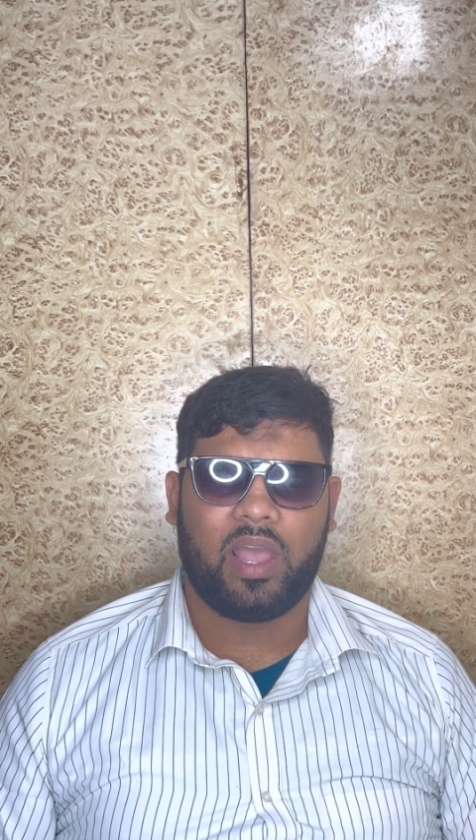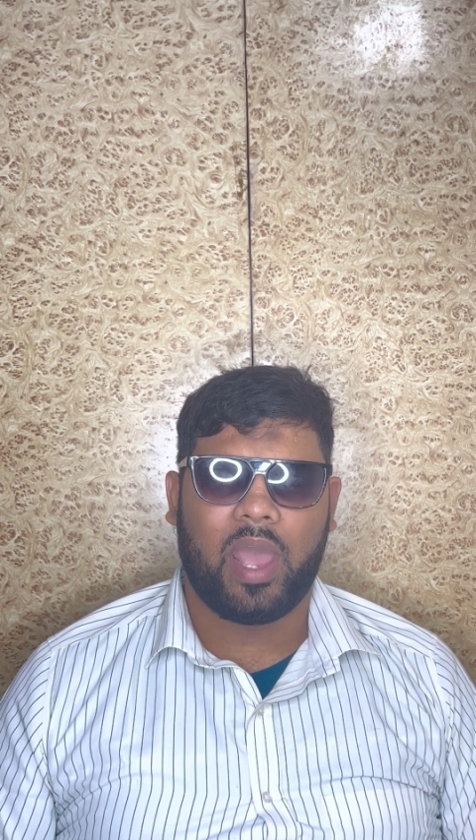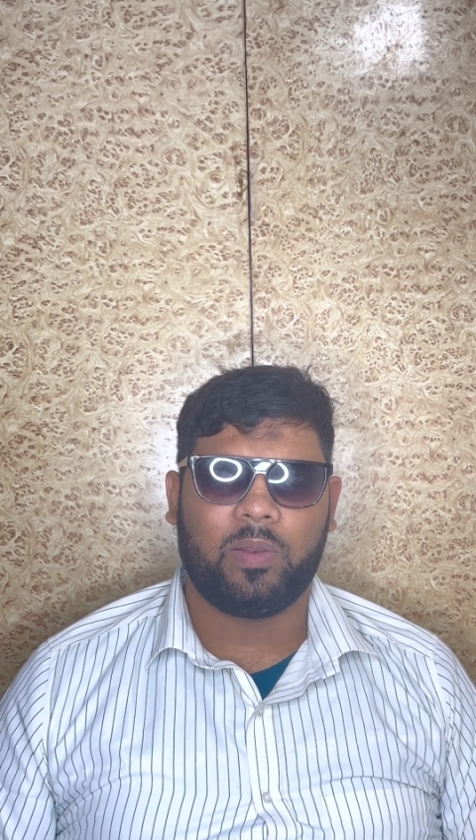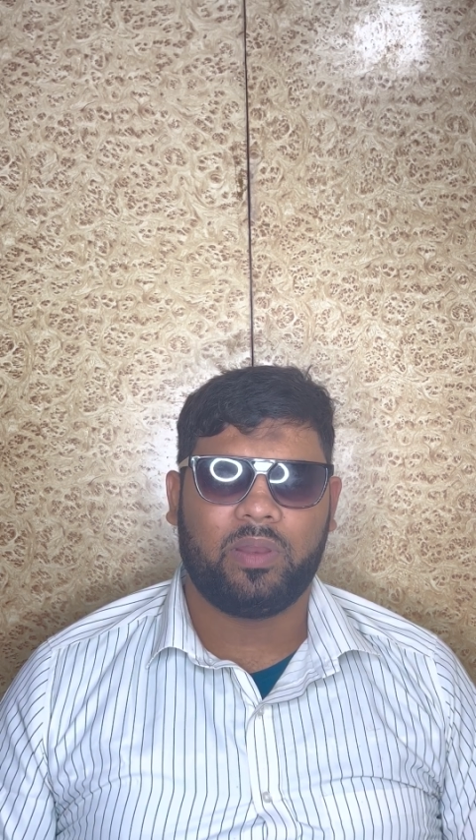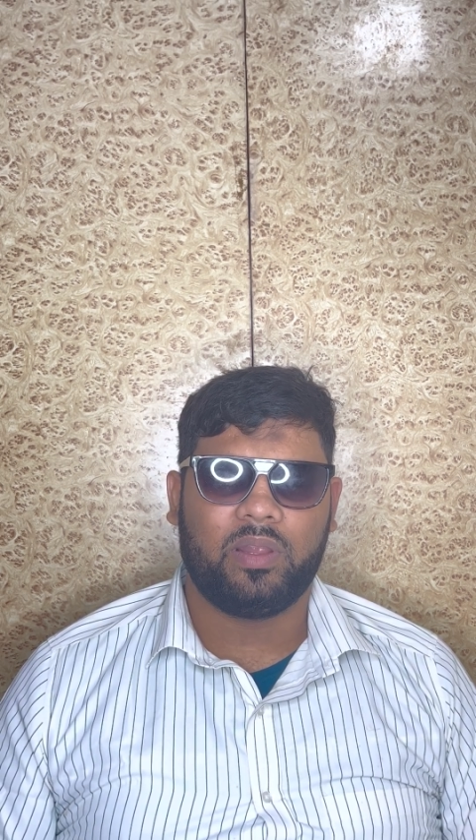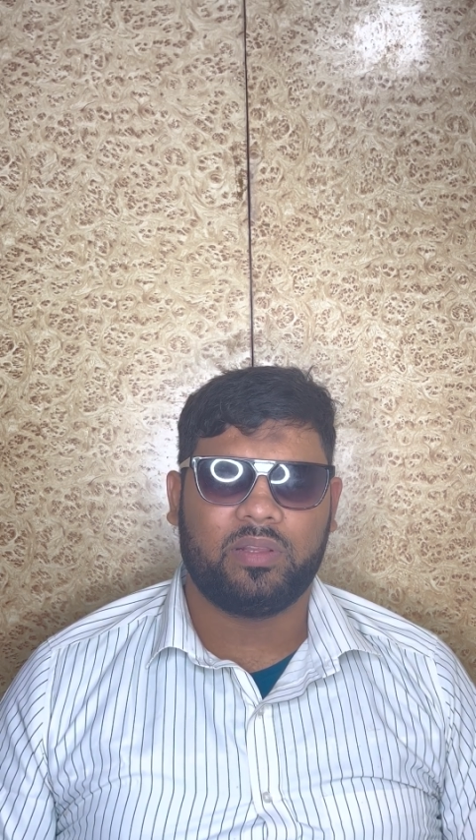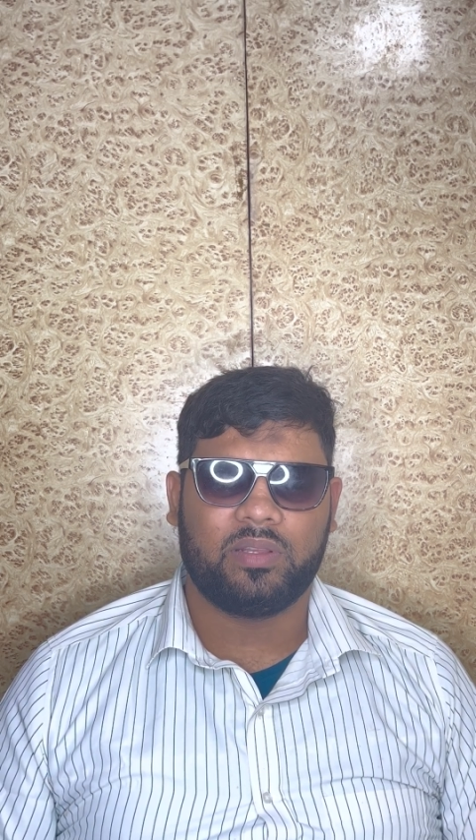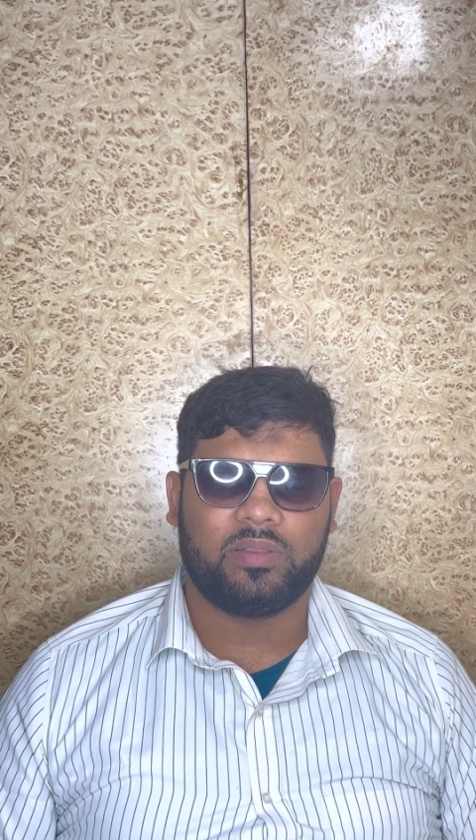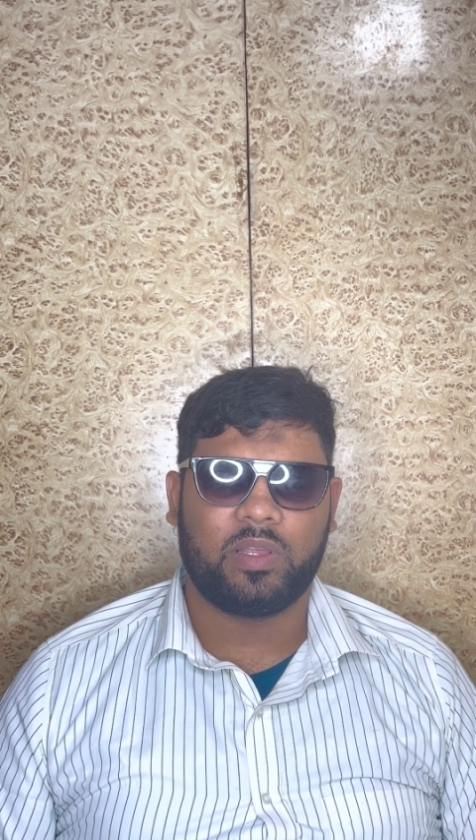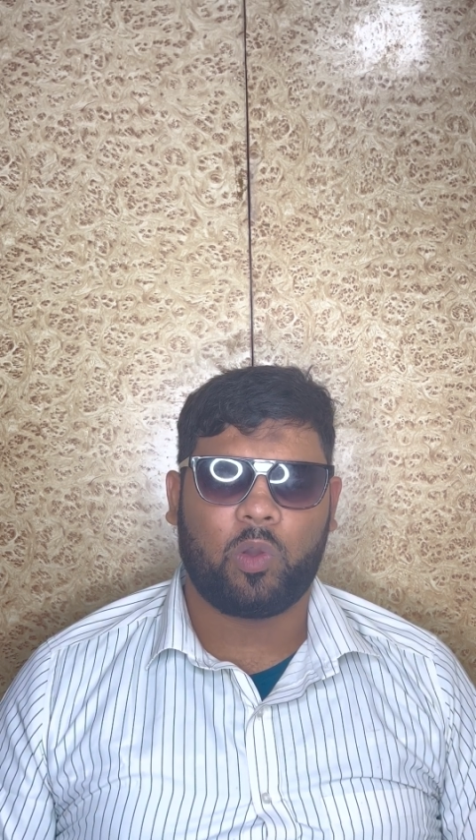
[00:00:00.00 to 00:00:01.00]
and
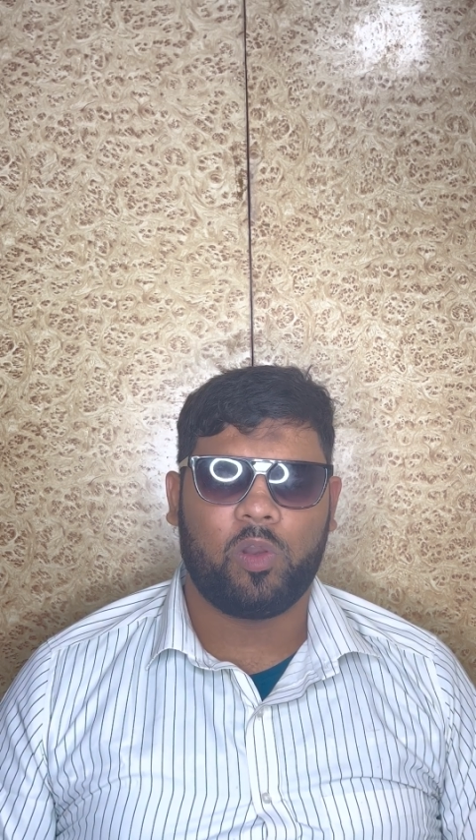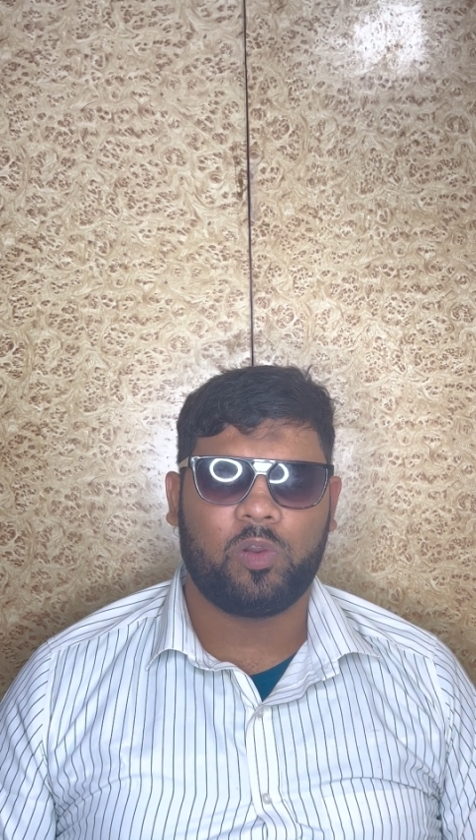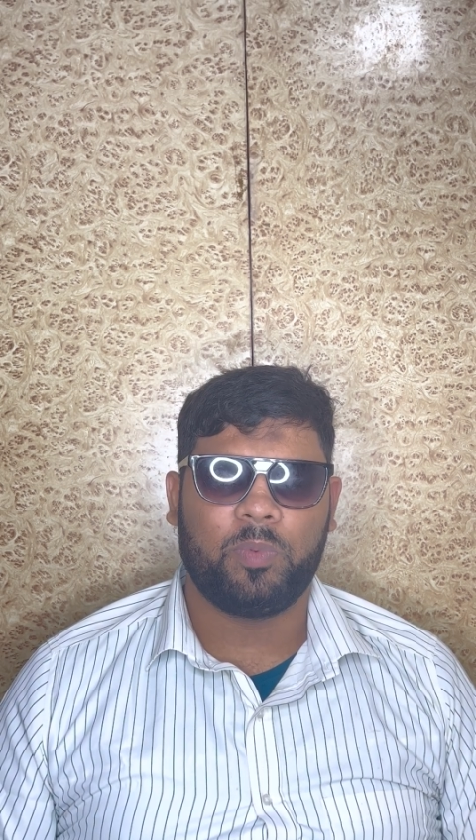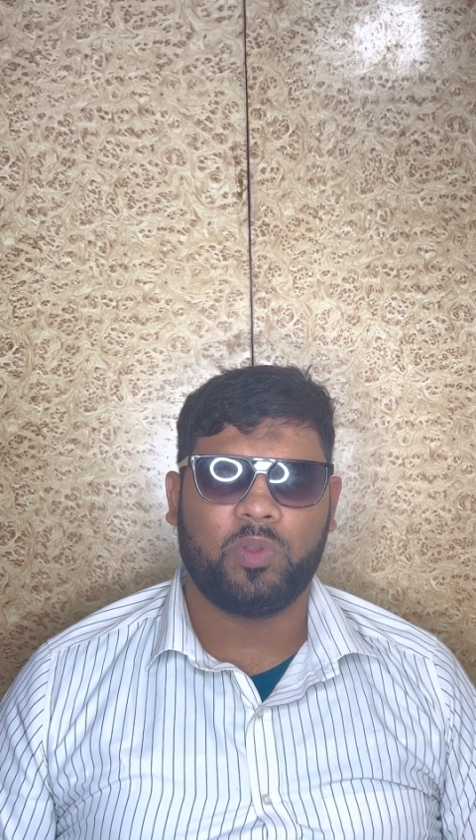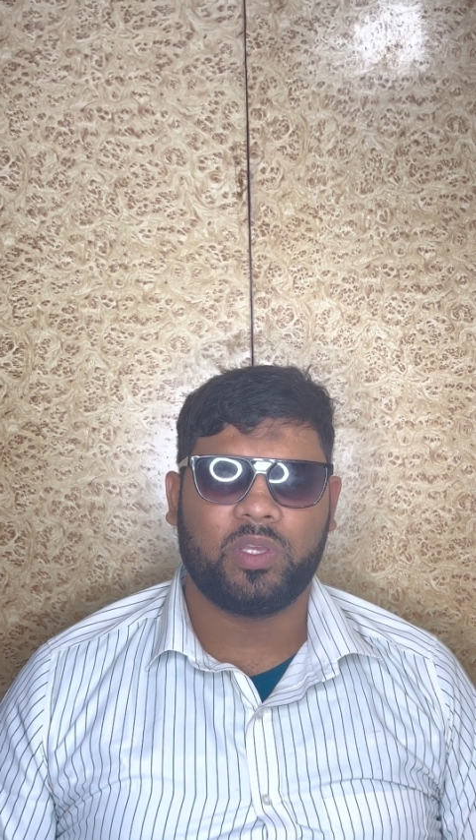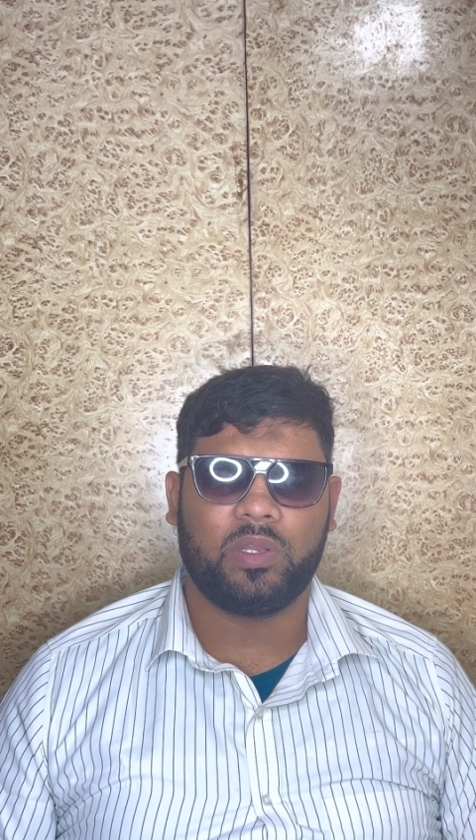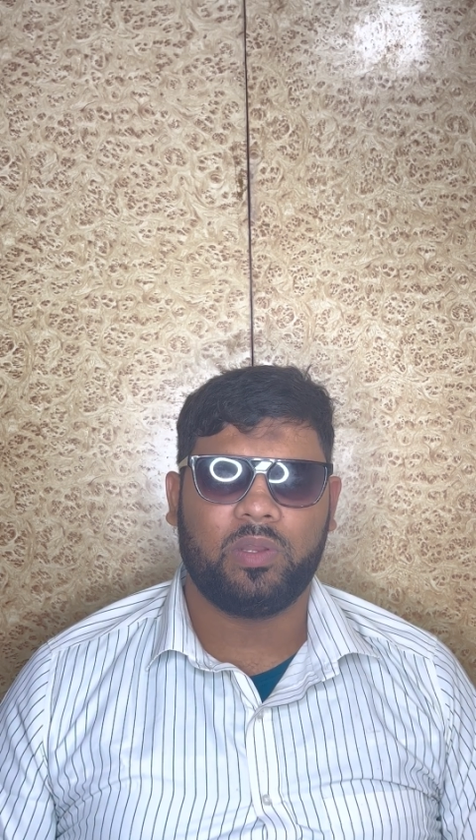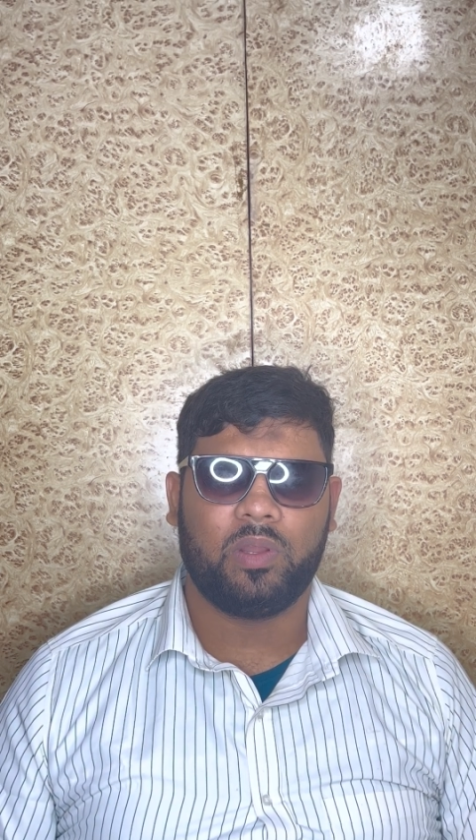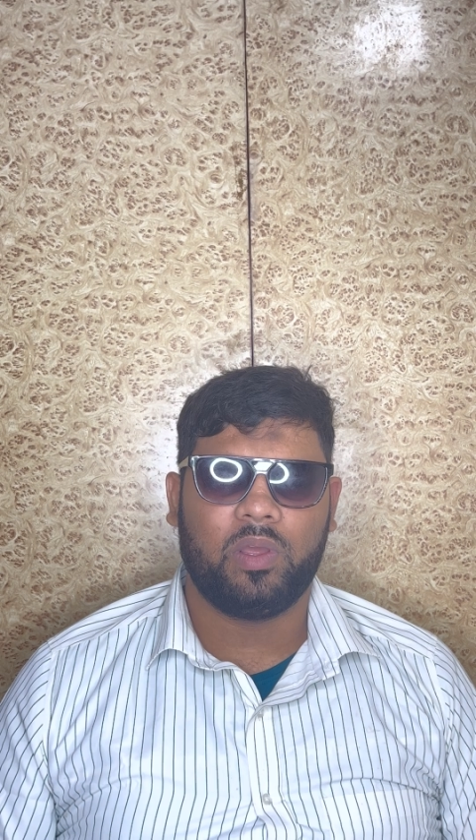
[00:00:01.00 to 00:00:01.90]
the contribution